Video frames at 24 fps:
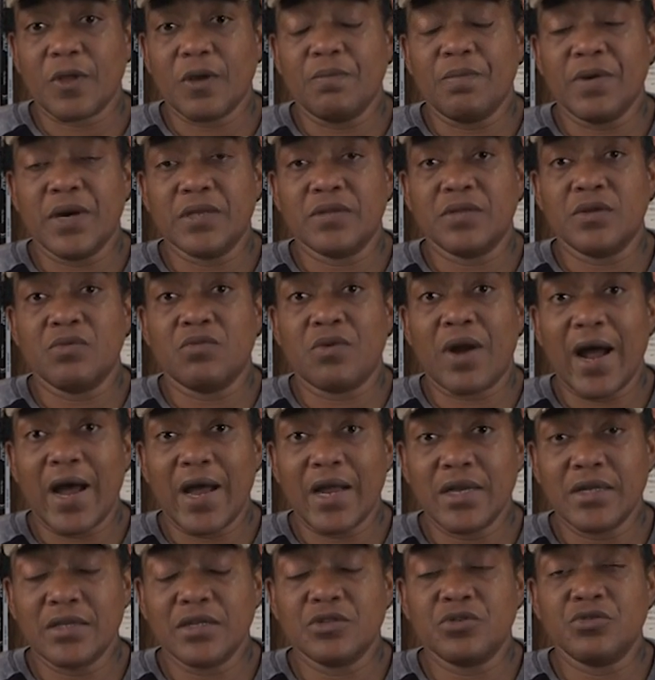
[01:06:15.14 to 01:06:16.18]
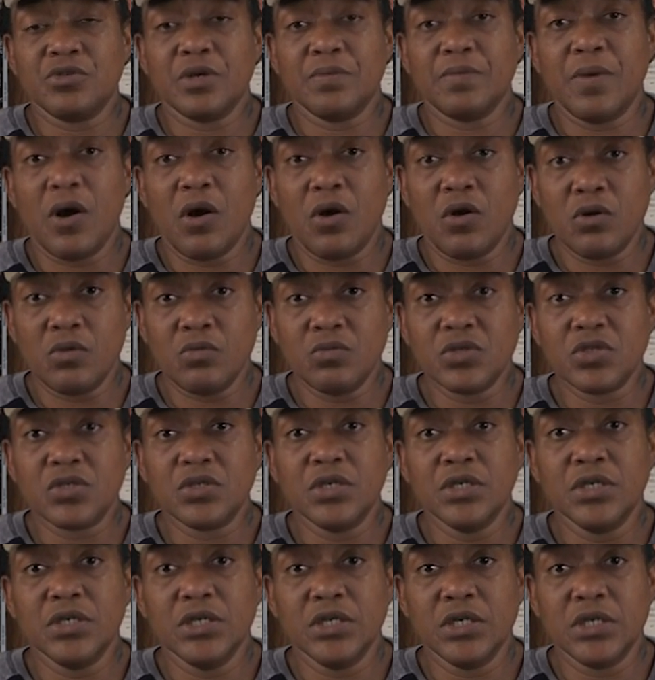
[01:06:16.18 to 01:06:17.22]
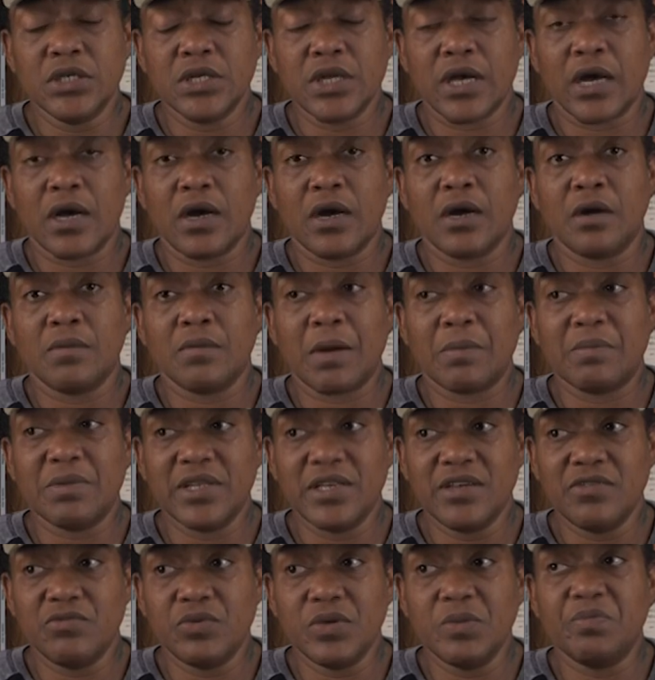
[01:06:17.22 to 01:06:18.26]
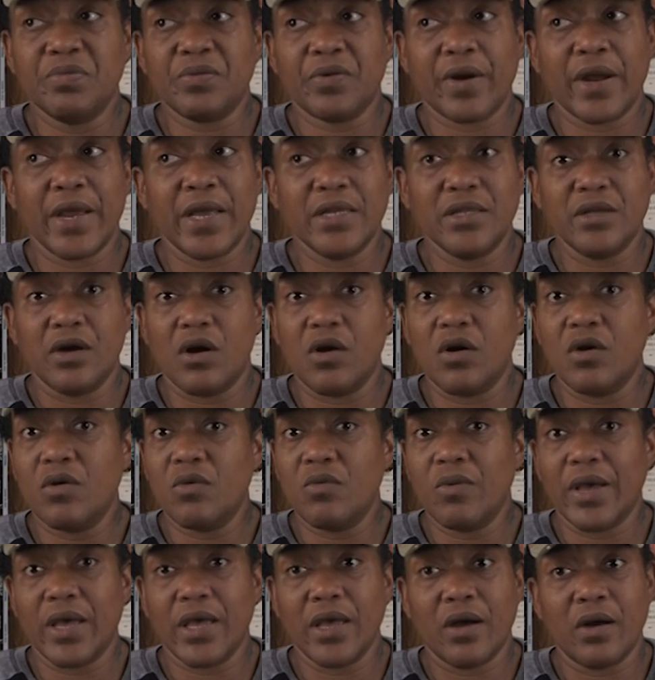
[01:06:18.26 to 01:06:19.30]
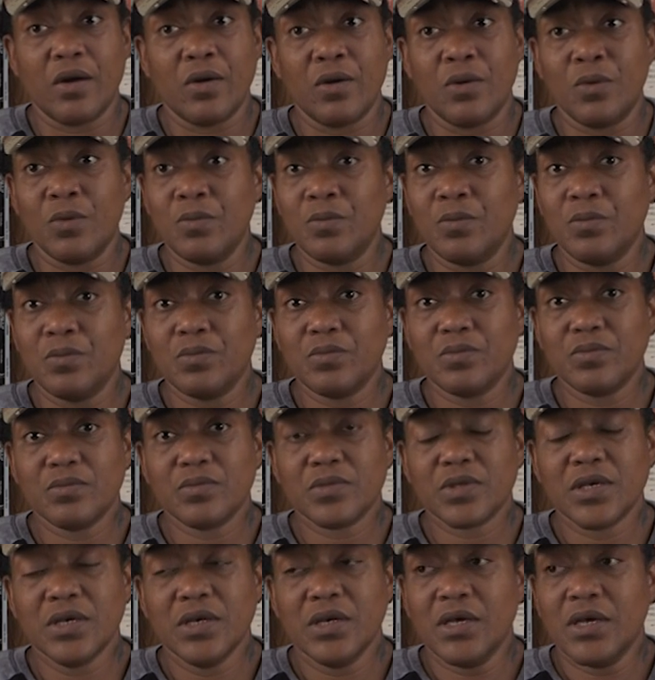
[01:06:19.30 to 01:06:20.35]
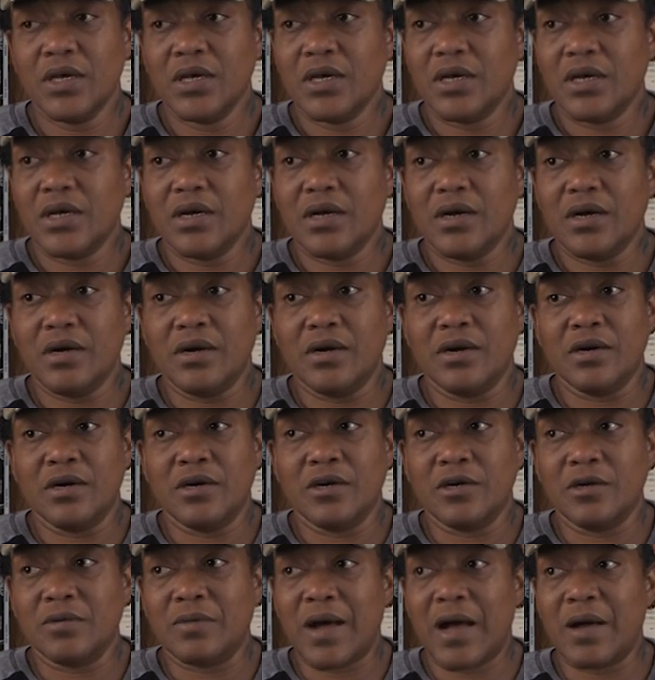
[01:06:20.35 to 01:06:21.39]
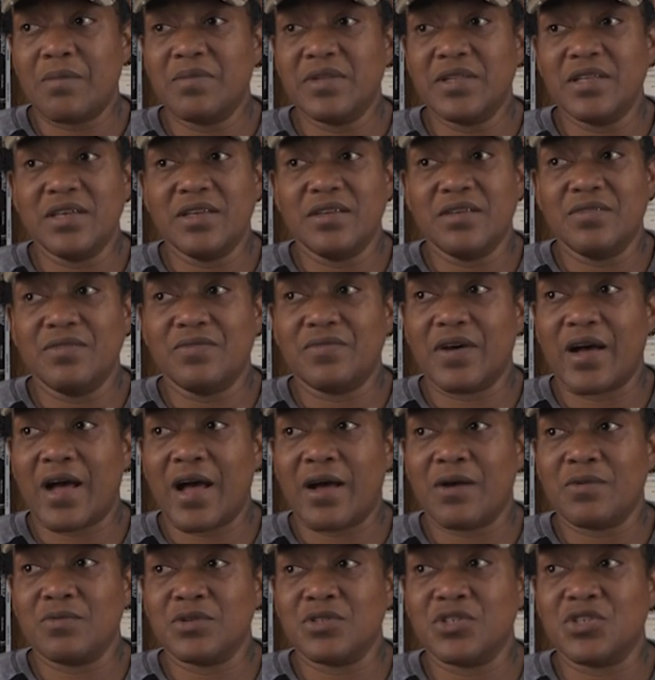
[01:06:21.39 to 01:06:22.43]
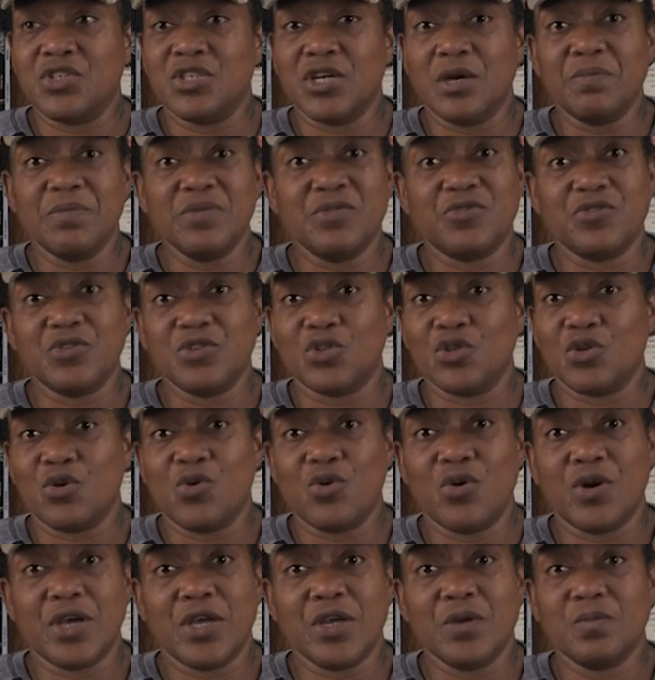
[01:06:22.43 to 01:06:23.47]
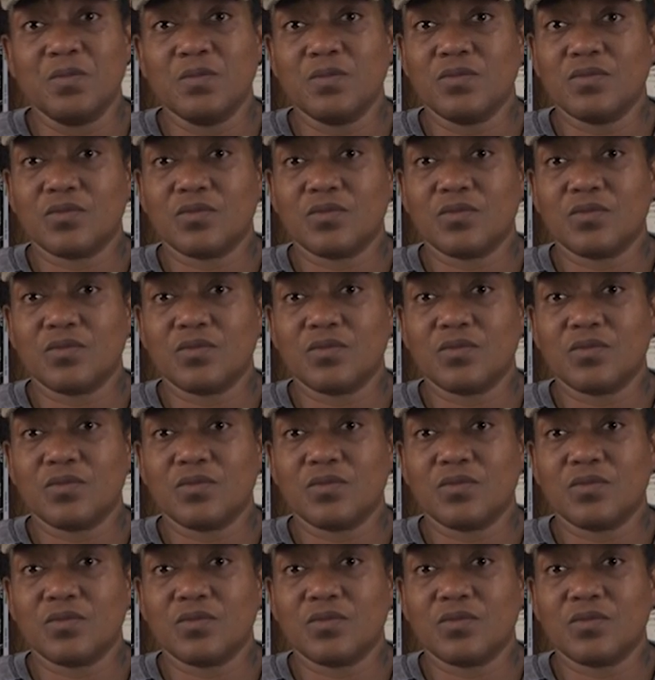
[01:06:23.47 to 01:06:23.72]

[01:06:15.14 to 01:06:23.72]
But the ride, the trip home was good. I believe we prayed the whole way home. I believe I was jumping for joy,